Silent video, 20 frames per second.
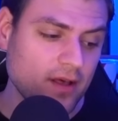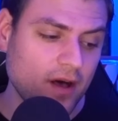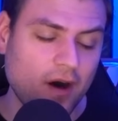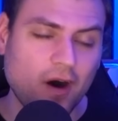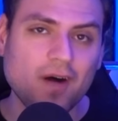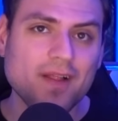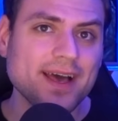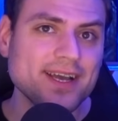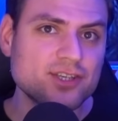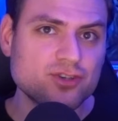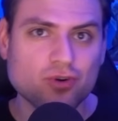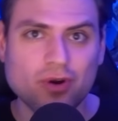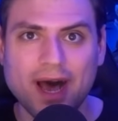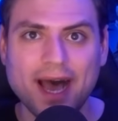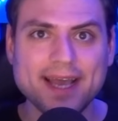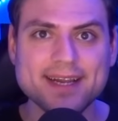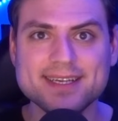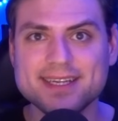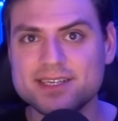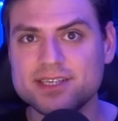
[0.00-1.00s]
all I
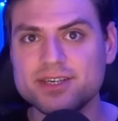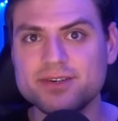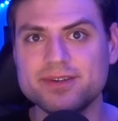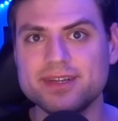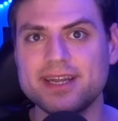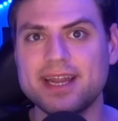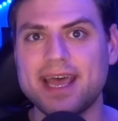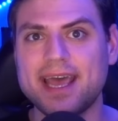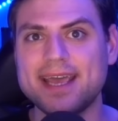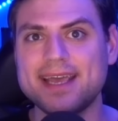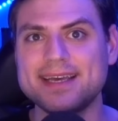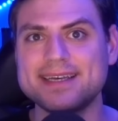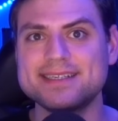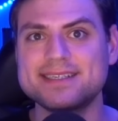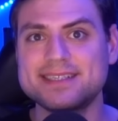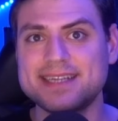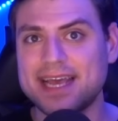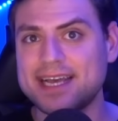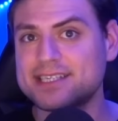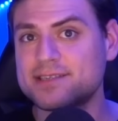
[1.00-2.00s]
tried to do today is
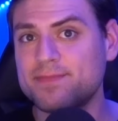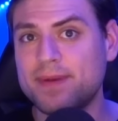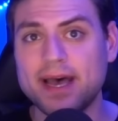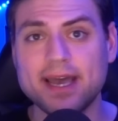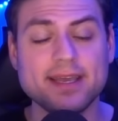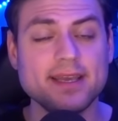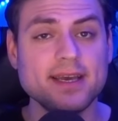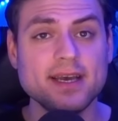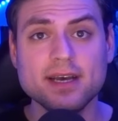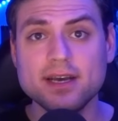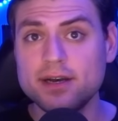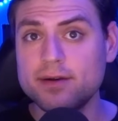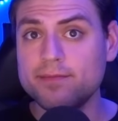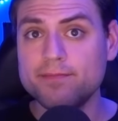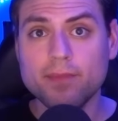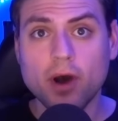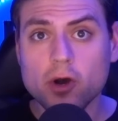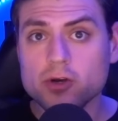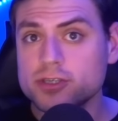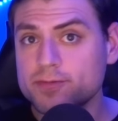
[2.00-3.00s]
test my
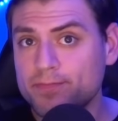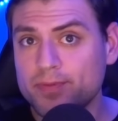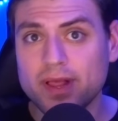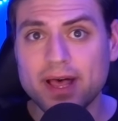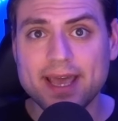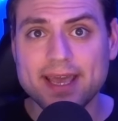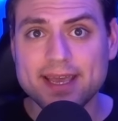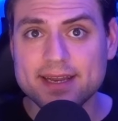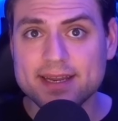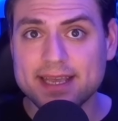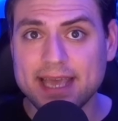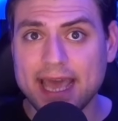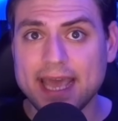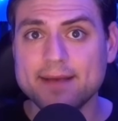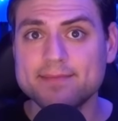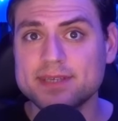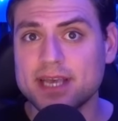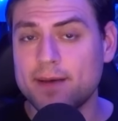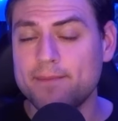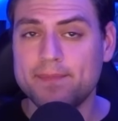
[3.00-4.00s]
most played
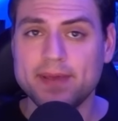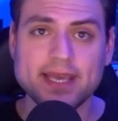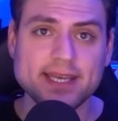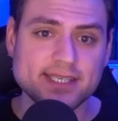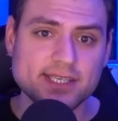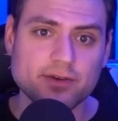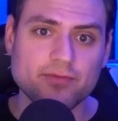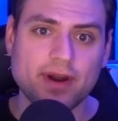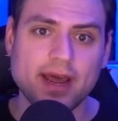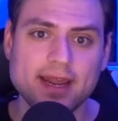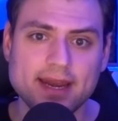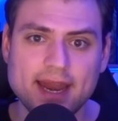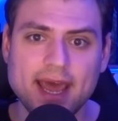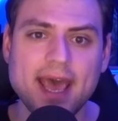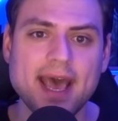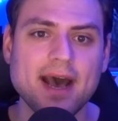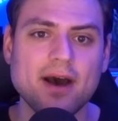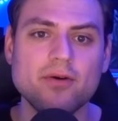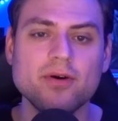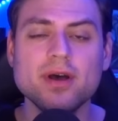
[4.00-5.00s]
games on PC right
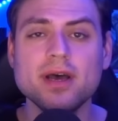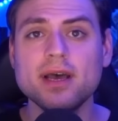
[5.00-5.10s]
now.